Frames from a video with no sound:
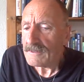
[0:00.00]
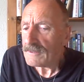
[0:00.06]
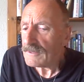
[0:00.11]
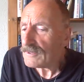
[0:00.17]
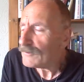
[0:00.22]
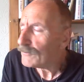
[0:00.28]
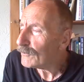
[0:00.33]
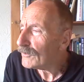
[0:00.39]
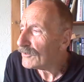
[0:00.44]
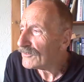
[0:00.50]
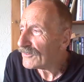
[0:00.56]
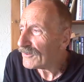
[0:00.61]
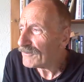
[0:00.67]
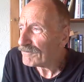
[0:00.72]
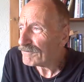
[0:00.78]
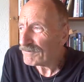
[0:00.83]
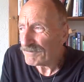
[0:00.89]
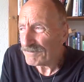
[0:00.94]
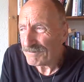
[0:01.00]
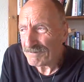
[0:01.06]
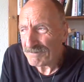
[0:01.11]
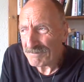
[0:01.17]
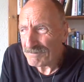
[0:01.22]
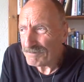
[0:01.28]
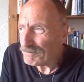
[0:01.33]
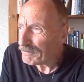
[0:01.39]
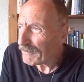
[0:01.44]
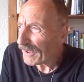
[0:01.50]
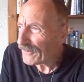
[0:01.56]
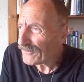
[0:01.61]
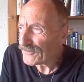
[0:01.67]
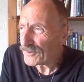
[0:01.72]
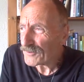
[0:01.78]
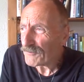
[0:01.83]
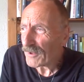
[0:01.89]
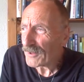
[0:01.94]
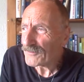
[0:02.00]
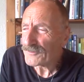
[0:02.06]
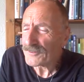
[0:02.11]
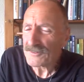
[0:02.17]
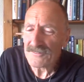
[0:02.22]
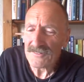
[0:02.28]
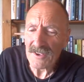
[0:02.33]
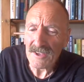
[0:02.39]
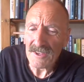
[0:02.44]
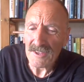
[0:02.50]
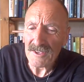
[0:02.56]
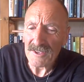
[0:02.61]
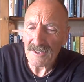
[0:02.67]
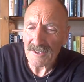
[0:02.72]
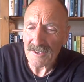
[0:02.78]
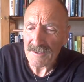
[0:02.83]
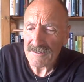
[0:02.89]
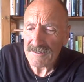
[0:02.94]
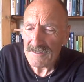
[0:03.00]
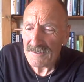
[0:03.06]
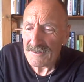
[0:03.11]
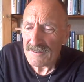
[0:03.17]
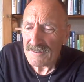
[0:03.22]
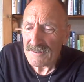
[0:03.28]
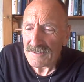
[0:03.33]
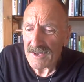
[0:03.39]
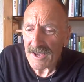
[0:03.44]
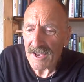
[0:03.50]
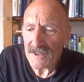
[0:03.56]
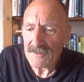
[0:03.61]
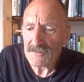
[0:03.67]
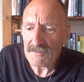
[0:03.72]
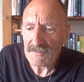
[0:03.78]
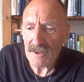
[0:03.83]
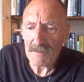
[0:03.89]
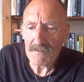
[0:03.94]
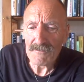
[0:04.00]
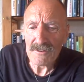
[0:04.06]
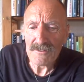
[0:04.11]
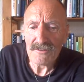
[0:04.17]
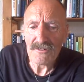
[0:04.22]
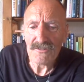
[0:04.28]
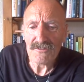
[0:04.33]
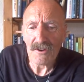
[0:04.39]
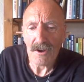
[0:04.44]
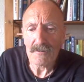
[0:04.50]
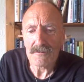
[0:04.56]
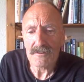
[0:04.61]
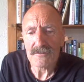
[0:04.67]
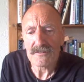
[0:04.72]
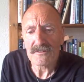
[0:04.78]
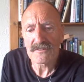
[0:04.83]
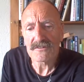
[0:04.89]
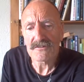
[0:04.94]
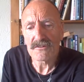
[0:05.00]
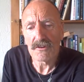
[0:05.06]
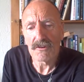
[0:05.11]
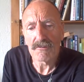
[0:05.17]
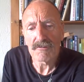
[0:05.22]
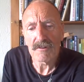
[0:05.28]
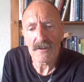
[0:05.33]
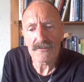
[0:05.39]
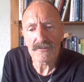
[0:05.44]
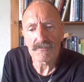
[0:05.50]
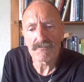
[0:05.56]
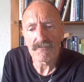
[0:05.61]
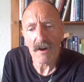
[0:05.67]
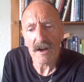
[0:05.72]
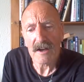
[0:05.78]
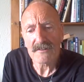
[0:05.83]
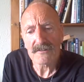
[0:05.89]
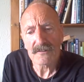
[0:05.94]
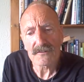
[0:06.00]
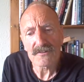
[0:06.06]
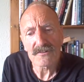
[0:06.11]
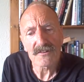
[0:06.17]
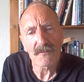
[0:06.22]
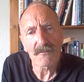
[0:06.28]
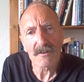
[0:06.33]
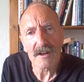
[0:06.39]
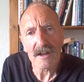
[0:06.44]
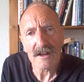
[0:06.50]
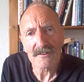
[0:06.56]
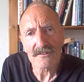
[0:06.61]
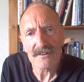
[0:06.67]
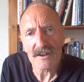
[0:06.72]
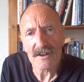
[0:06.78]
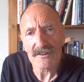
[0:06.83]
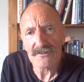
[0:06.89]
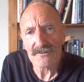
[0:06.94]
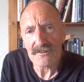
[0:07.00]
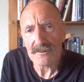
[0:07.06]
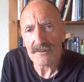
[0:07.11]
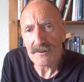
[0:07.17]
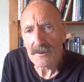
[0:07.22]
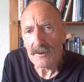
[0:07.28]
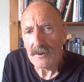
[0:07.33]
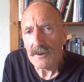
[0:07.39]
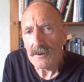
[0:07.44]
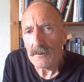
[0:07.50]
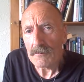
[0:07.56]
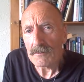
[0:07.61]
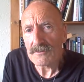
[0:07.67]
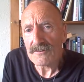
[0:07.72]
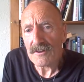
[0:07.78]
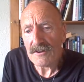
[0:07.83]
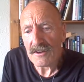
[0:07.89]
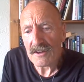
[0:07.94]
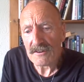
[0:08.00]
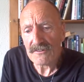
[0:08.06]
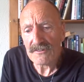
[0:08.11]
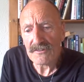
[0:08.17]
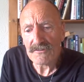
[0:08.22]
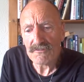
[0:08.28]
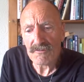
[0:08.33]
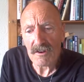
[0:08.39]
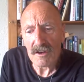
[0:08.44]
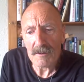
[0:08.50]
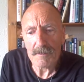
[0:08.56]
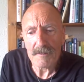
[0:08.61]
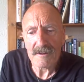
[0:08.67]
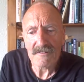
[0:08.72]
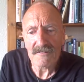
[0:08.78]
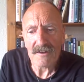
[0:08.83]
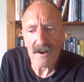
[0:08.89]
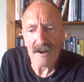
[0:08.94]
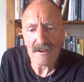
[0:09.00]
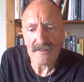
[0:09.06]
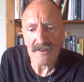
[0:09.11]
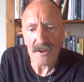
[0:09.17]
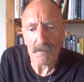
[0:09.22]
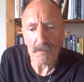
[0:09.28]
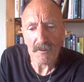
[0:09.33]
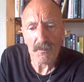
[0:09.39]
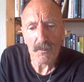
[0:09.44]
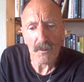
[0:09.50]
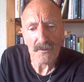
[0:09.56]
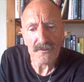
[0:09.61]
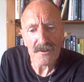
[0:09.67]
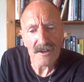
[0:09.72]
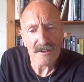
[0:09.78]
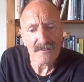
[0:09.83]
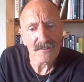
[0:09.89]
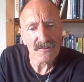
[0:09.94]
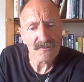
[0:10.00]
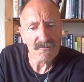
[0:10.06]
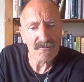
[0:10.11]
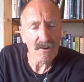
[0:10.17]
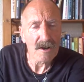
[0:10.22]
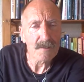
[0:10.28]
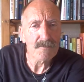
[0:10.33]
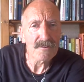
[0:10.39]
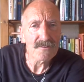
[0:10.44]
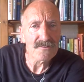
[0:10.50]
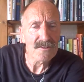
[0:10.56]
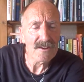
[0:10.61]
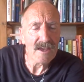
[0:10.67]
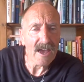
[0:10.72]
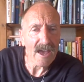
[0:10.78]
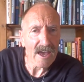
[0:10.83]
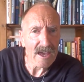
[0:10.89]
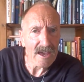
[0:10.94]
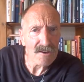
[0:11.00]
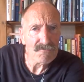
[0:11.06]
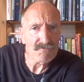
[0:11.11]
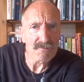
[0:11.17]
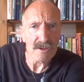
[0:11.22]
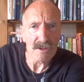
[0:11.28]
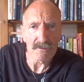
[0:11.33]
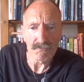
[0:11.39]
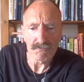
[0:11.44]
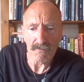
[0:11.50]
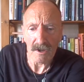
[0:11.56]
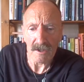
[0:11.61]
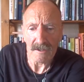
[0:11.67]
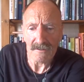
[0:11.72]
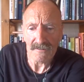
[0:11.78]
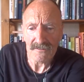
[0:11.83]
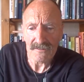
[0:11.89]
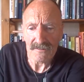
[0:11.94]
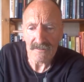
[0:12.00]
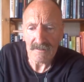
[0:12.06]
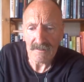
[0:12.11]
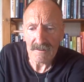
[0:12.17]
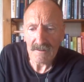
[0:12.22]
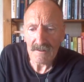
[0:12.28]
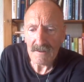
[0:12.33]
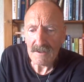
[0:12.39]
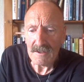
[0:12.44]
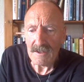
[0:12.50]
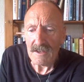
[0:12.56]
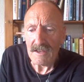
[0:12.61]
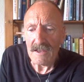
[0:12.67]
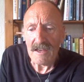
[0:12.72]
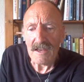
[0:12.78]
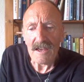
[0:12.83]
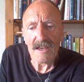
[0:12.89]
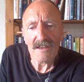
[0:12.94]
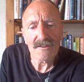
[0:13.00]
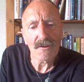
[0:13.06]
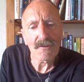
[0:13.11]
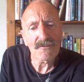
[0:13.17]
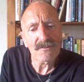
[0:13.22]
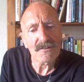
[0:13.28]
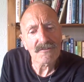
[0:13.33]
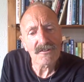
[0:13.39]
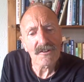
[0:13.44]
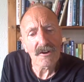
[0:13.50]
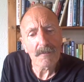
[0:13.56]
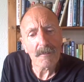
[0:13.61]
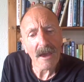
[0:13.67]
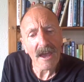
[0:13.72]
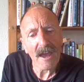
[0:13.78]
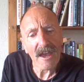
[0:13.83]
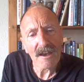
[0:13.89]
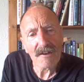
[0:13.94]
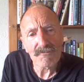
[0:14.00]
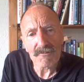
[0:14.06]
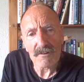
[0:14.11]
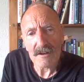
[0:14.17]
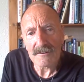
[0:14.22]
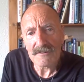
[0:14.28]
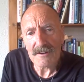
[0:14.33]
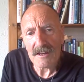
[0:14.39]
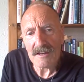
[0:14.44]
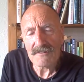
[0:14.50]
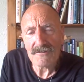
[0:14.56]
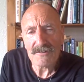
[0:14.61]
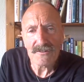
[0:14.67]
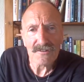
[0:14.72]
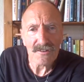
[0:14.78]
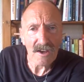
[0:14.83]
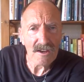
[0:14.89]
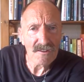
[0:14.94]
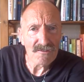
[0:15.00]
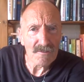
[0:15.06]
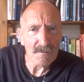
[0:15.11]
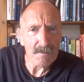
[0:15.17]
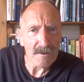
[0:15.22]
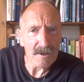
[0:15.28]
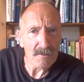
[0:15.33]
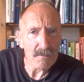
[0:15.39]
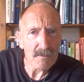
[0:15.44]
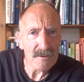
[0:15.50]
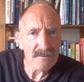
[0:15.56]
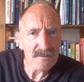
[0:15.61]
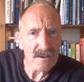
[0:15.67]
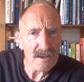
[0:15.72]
It was a massive undertaking and attempted to show that the story of the rise of civilization was inextricably tied in with what he described as the Aryan race. He used the term Aryan interchangeably with